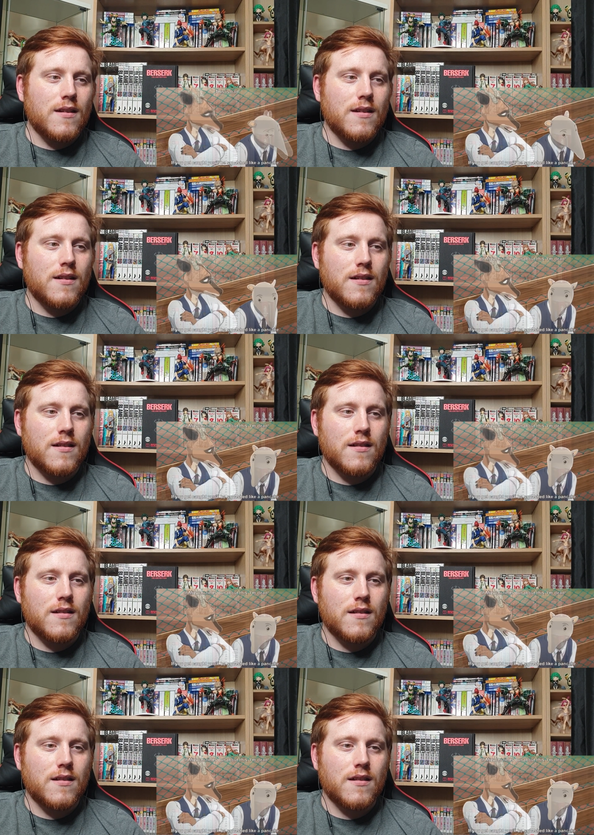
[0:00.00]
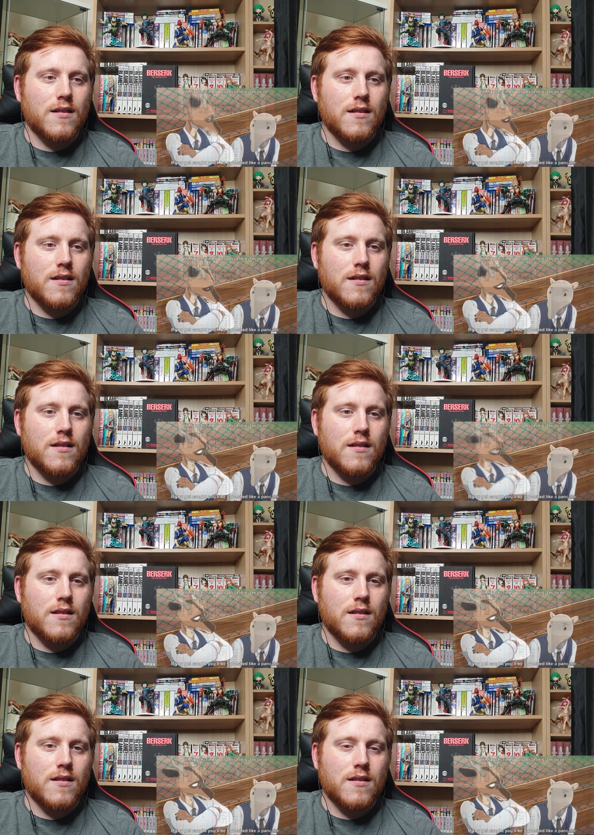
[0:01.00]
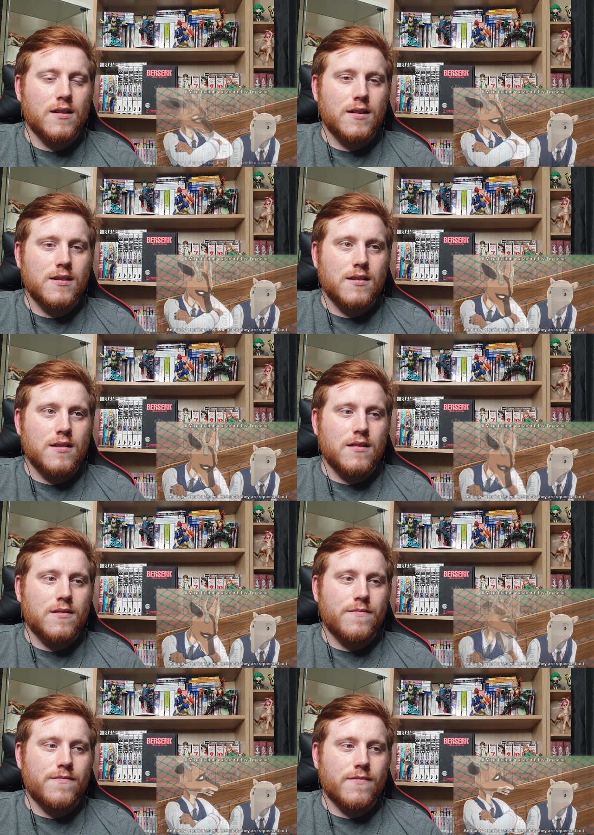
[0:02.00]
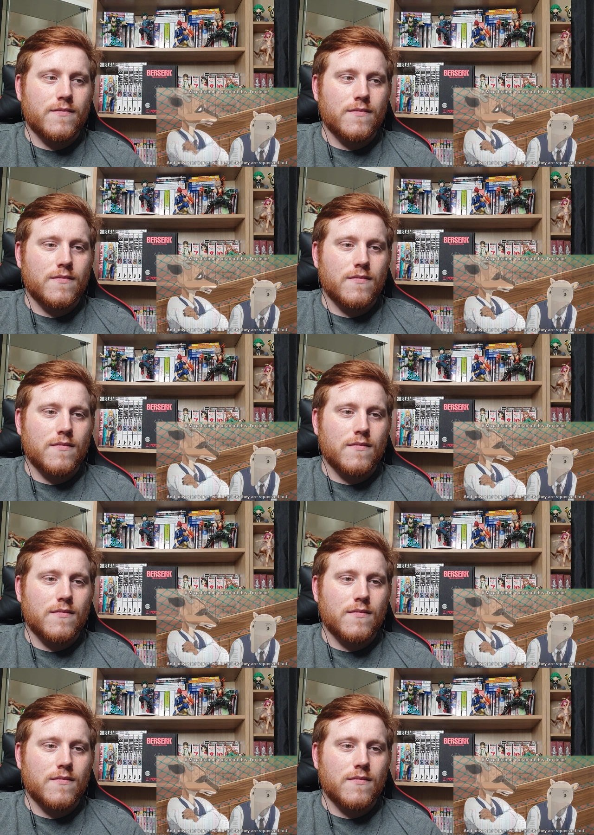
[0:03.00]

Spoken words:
[no speech]